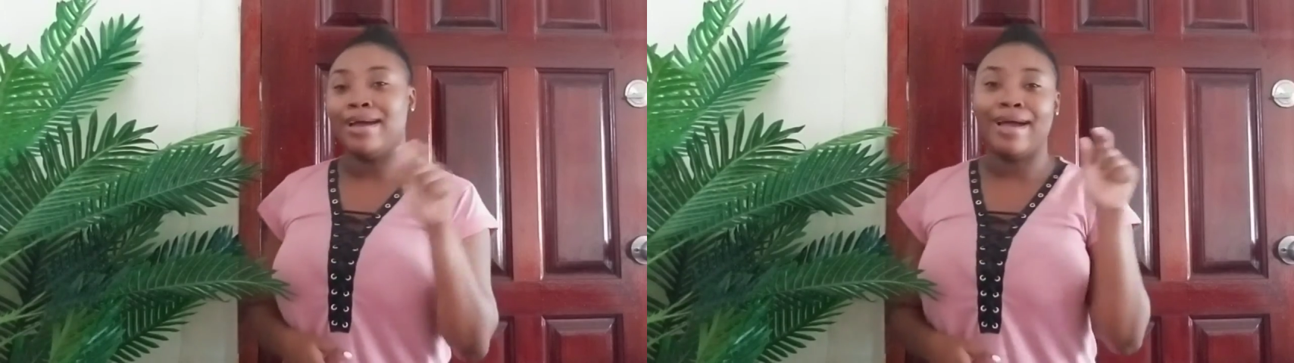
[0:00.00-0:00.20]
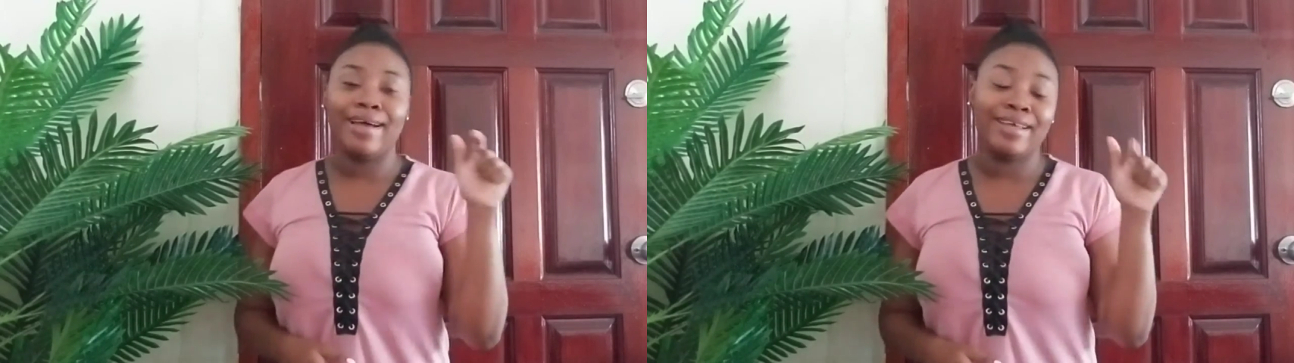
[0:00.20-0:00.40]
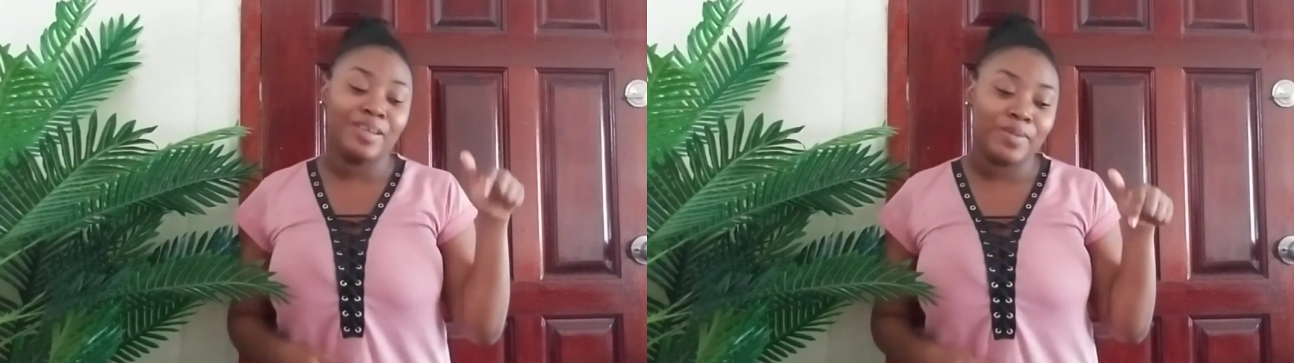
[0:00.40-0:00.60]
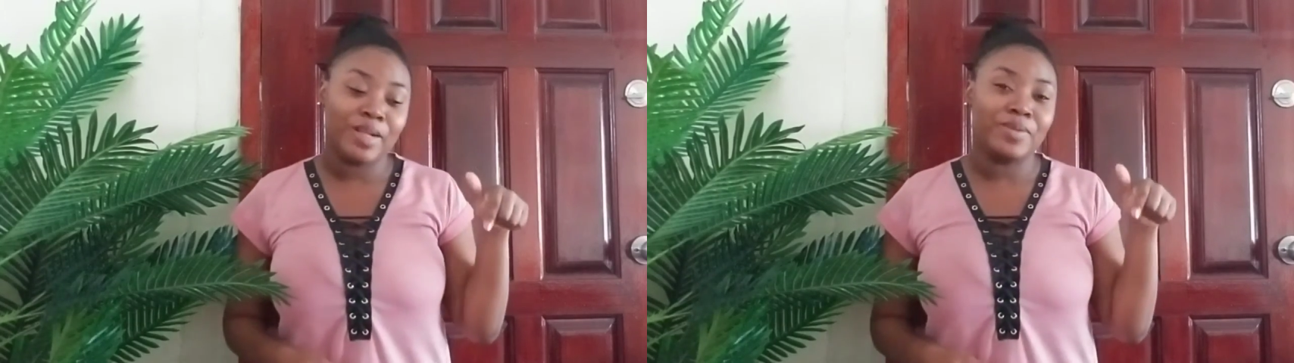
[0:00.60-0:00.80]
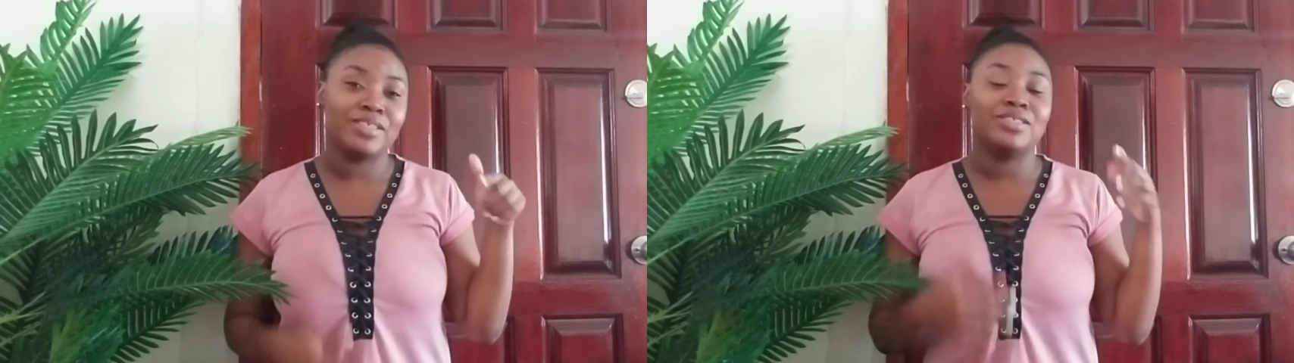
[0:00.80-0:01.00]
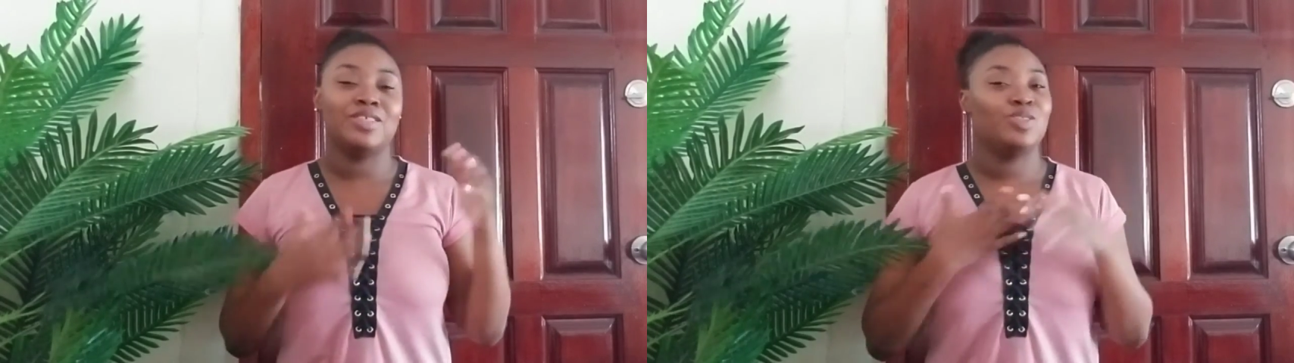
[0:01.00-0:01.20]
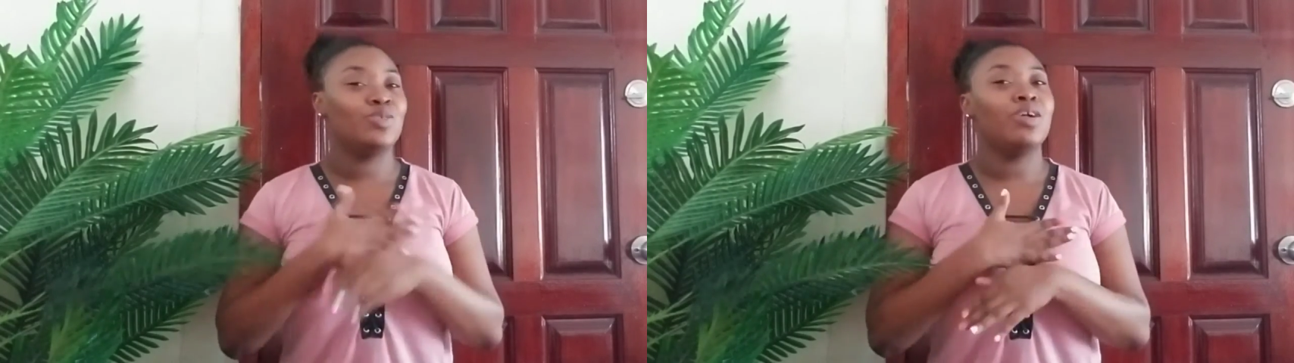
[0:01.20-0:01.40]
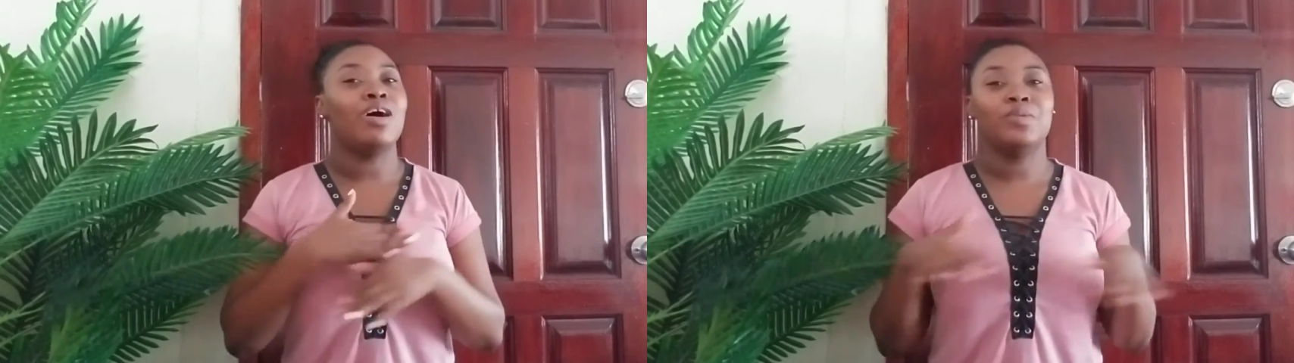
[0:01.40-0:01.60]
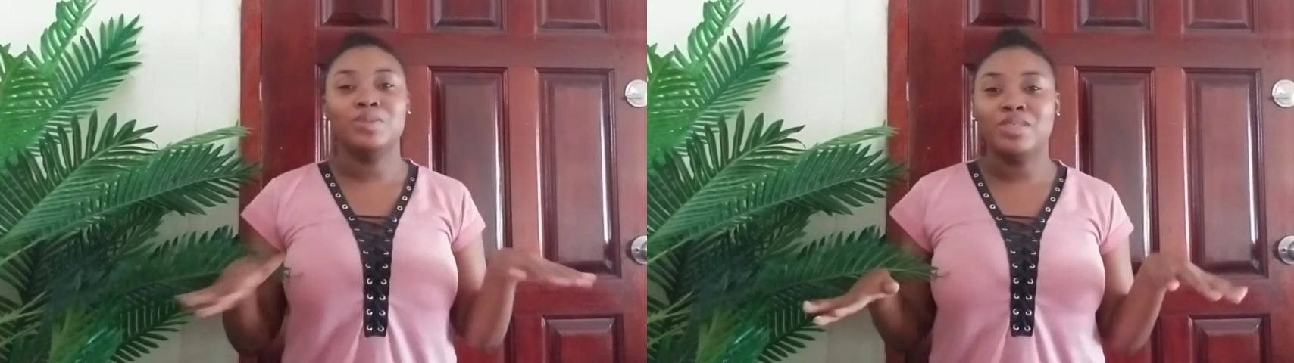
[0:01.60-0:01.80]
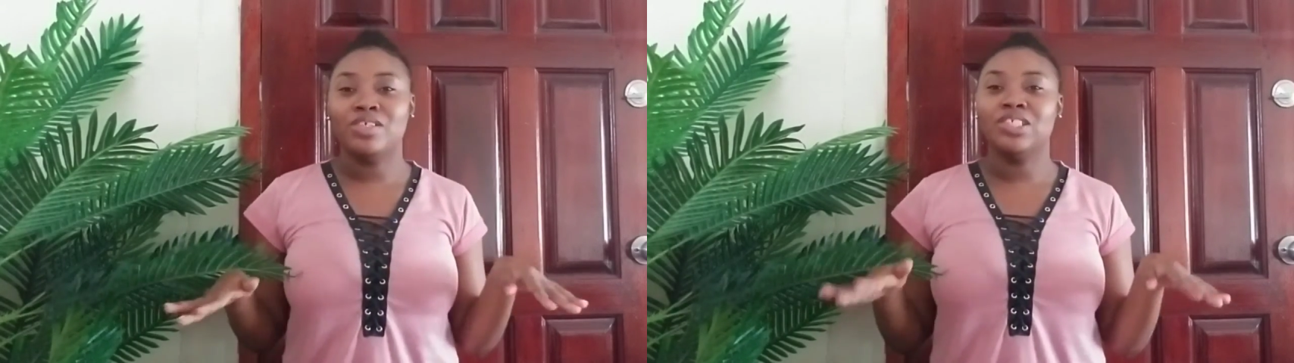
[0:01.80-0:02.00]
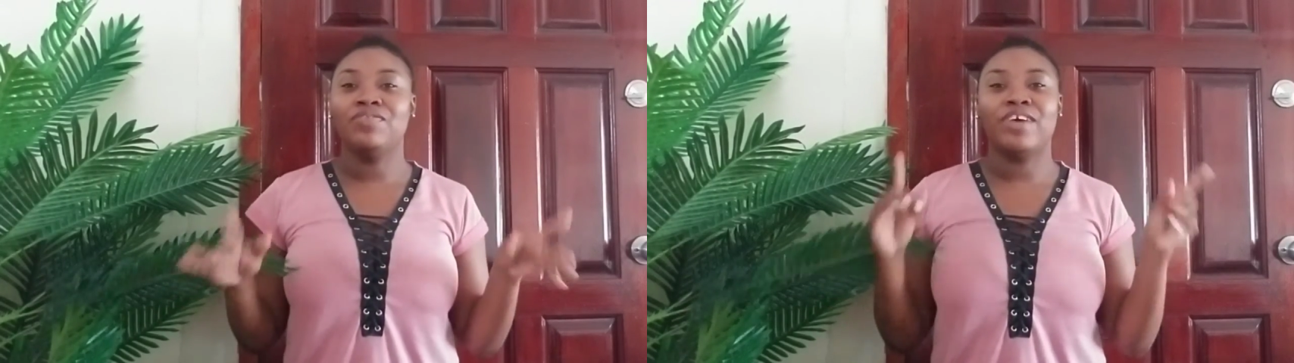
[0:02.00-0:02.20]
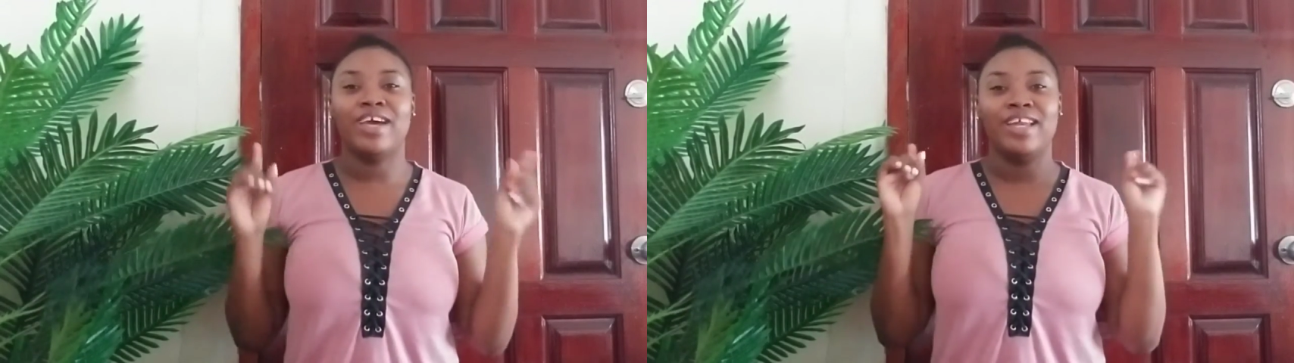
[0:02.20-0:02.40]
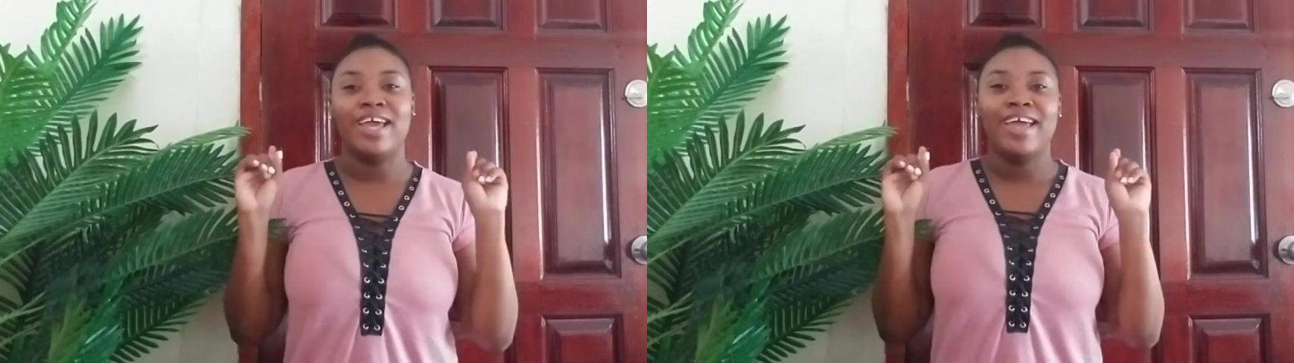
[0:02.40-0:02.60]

and the bell button so that you'll always be notified